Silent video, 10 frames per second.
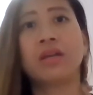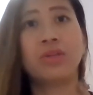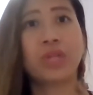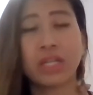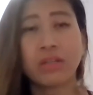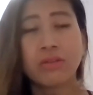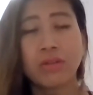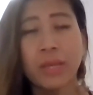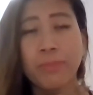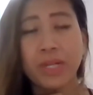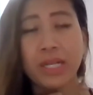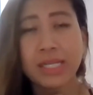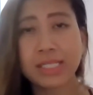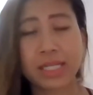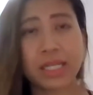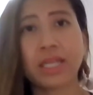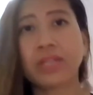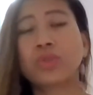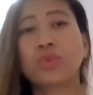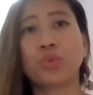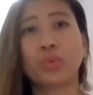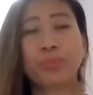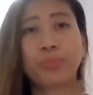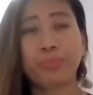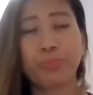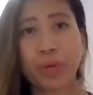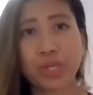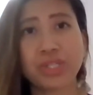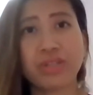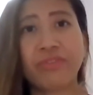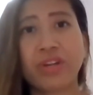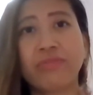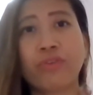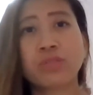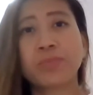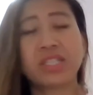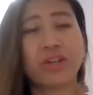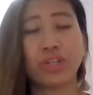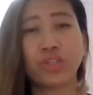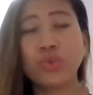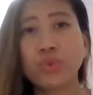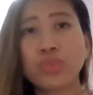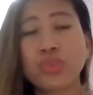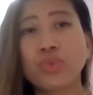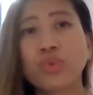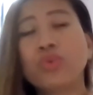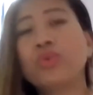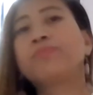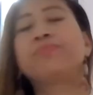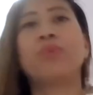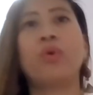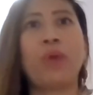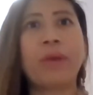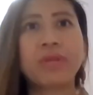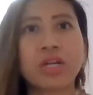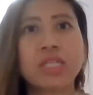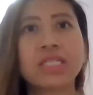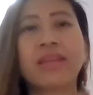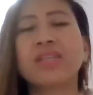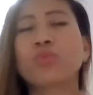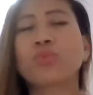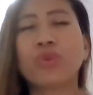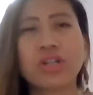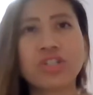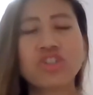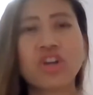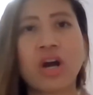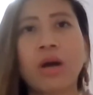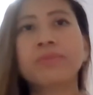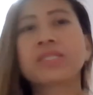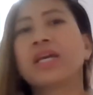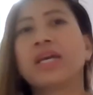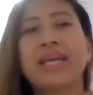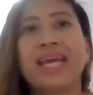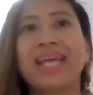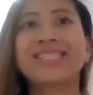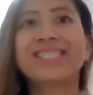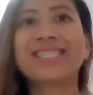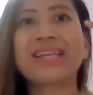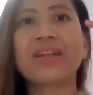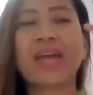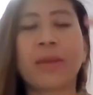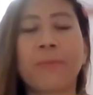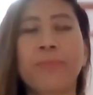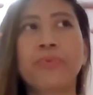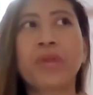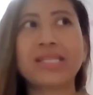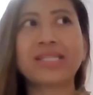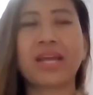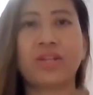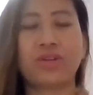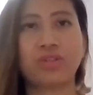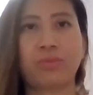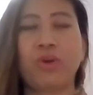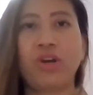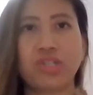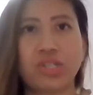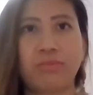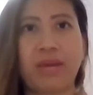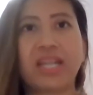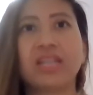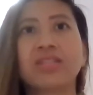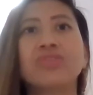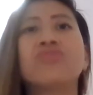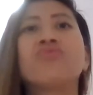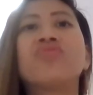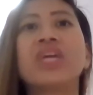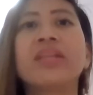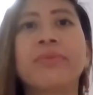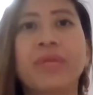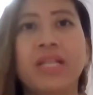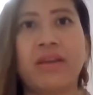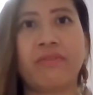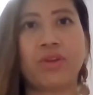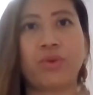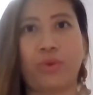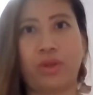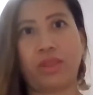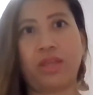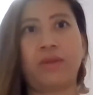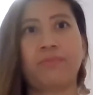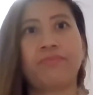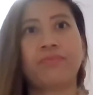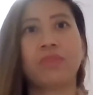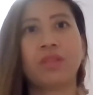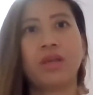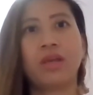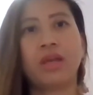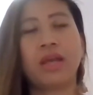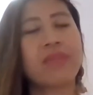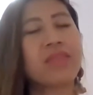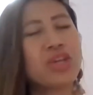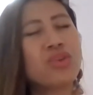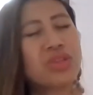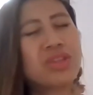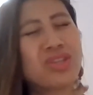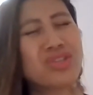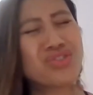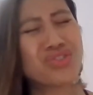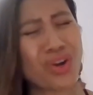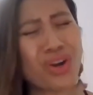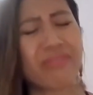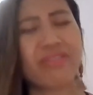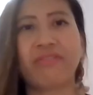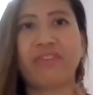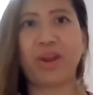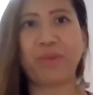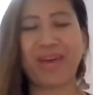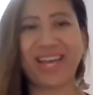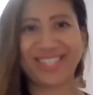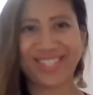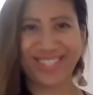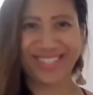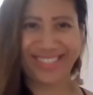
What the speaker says: You can keep on listening to positive reinforcements here on YouTube, webinars like this, workshops. Instill that, impress that in your subconscious mind until you really believe that you're worthy and that you deserve the very best.